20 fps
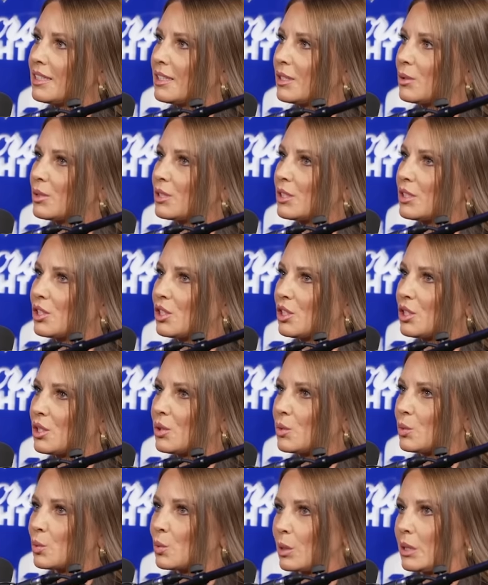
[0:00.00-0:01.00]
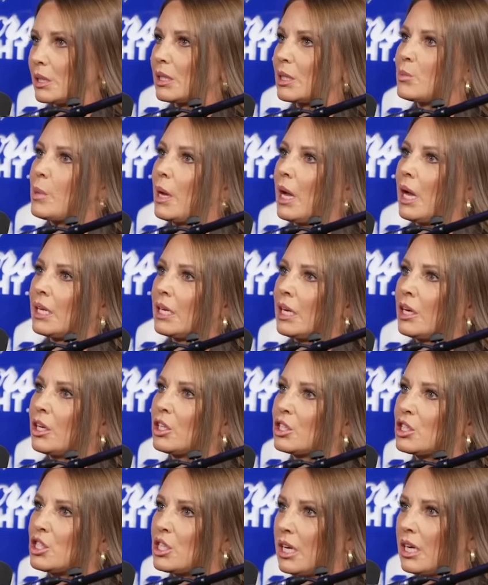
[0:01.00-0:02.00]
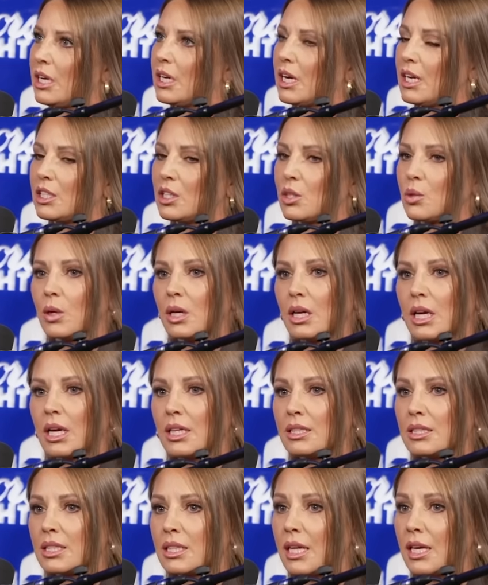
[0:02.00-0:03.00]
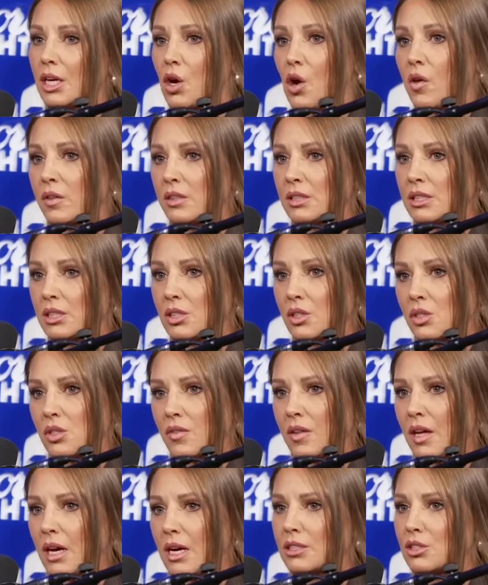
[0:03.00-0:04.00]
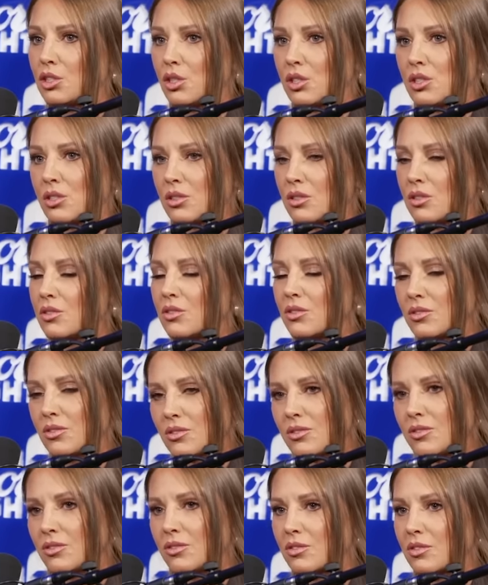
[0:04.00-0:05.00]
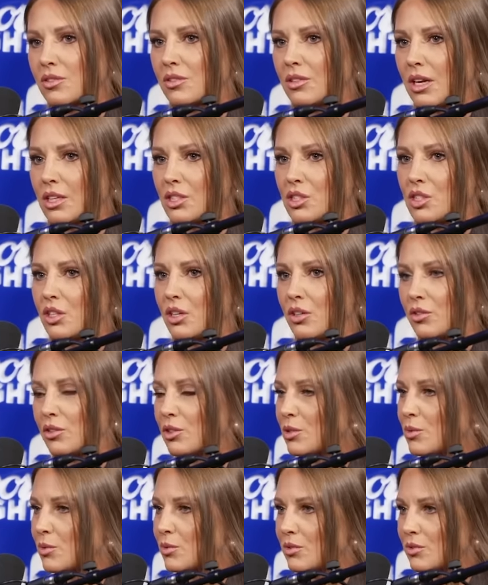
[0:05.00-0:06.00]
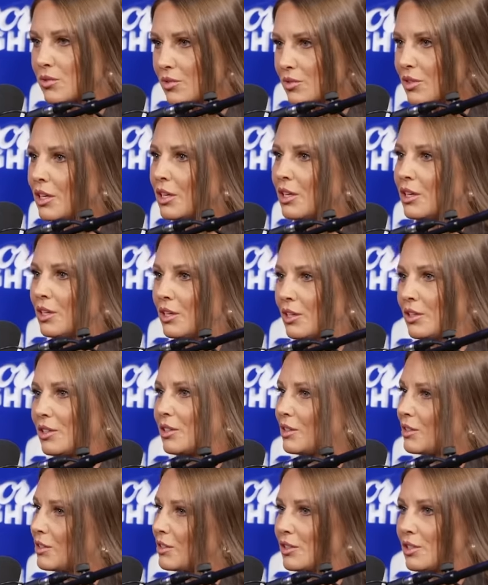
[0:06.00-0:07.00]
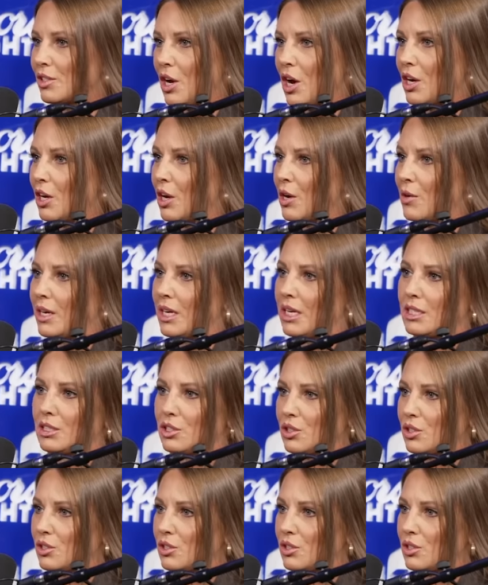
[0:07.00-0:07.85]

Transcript: there was just a really bad energy and I don't want to get into like all the details of that. Just as you know, it's ongoing and